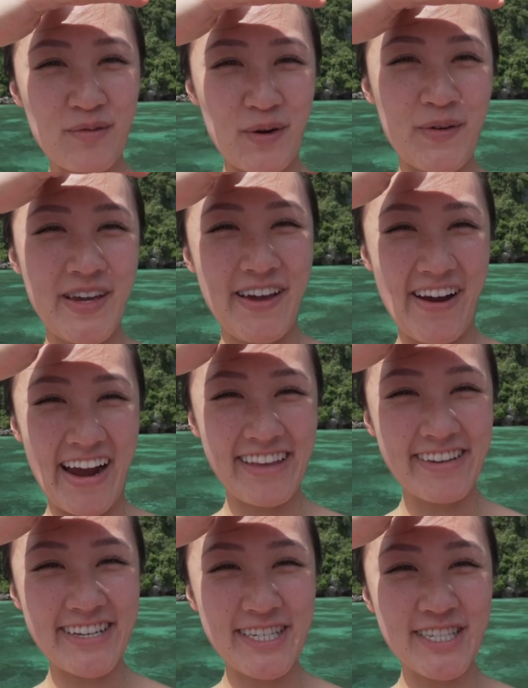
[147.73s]
where we are
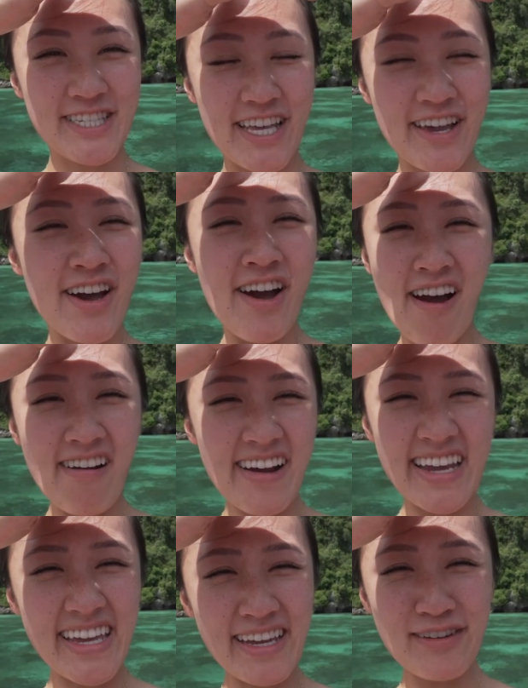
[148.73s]
either. He's just like, all
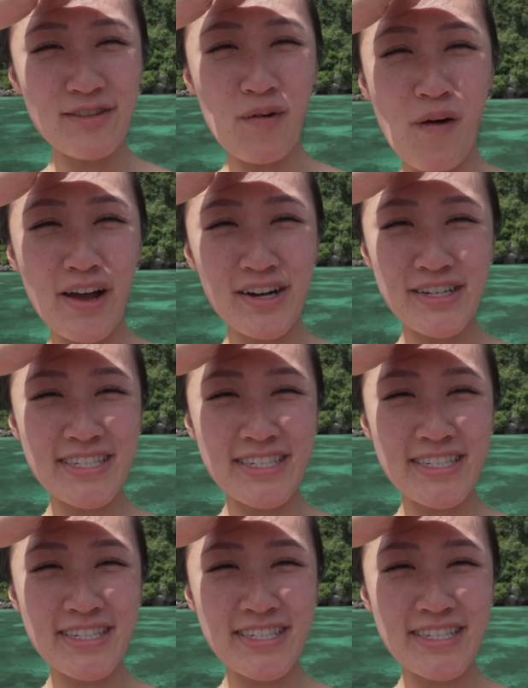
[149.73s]
right, get in the water.